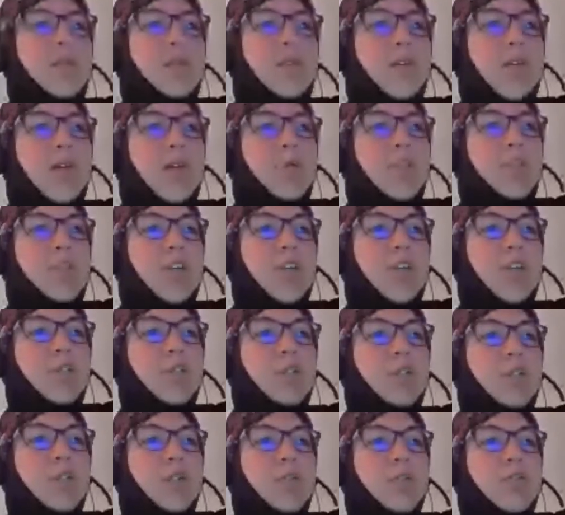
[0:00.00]
I will try
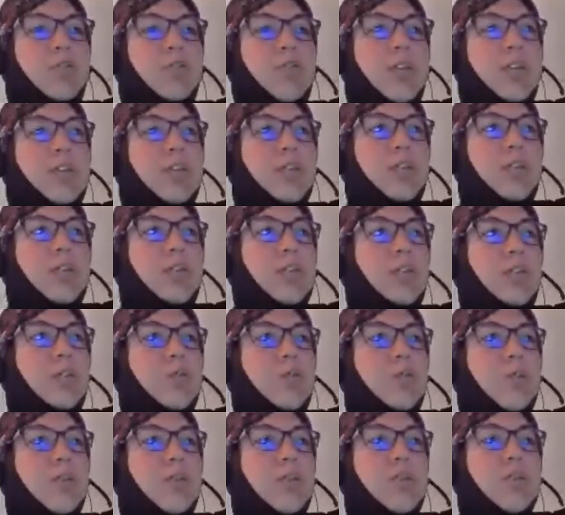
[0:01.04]
to go faster
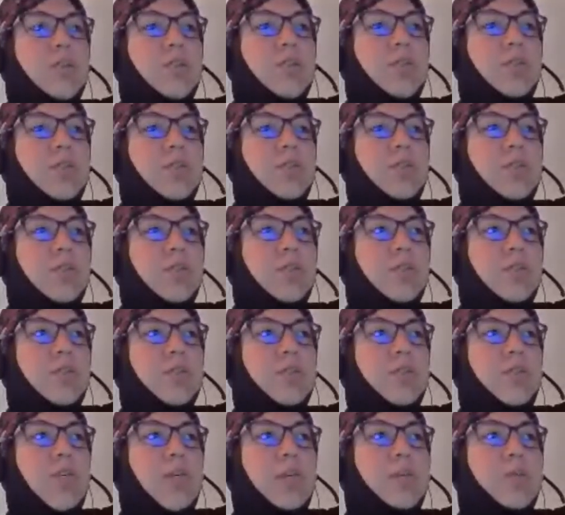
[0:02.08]
because
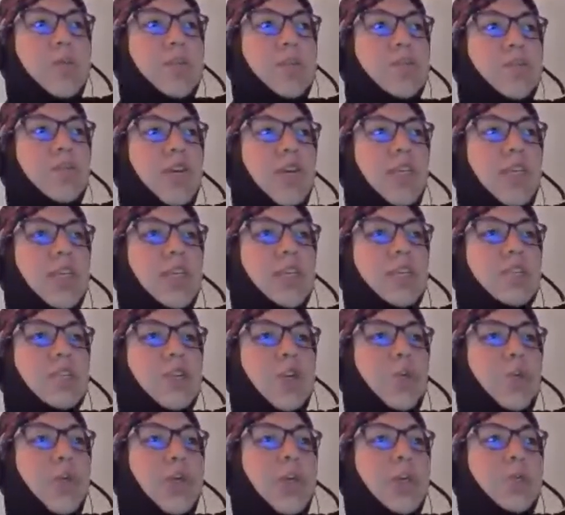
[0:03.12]
time is running.
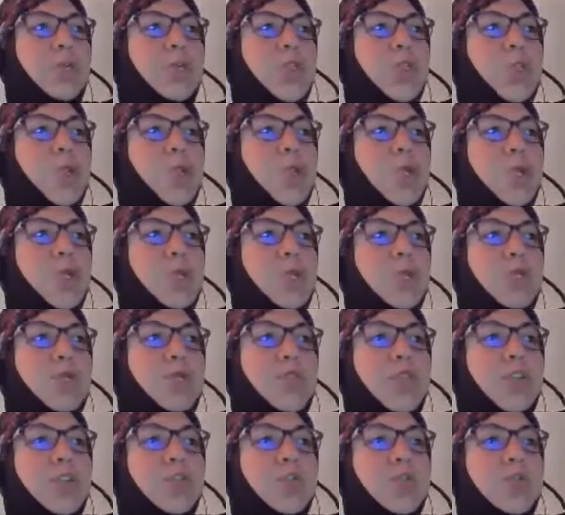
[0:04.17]
So here we choose the
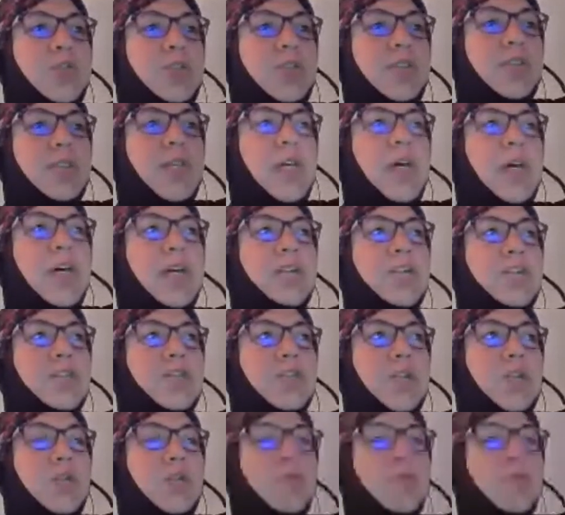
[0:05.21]
virtual size.
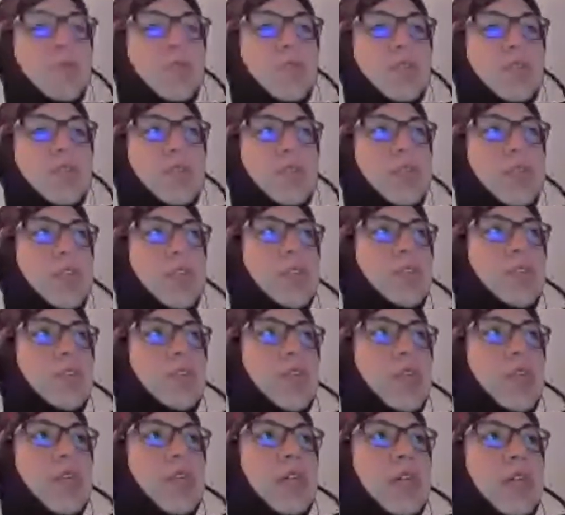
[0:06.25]
So it's here.
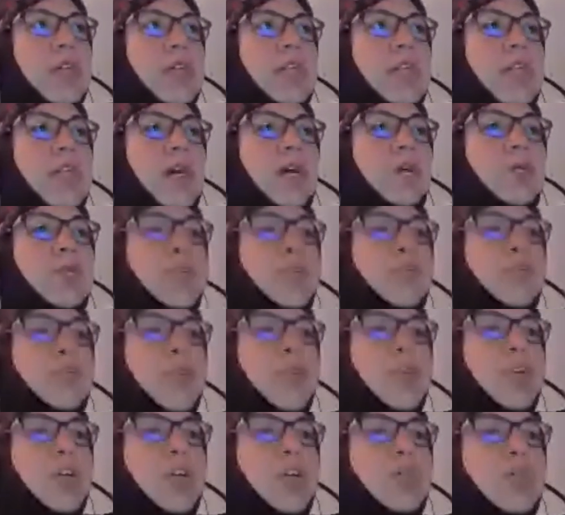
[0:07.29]
Now, if we
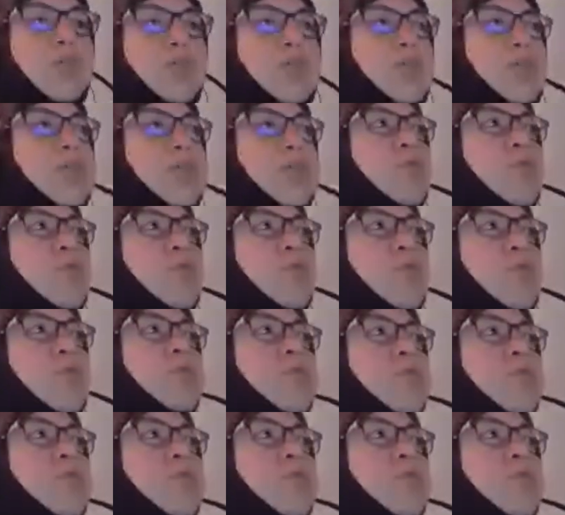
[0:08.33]
go to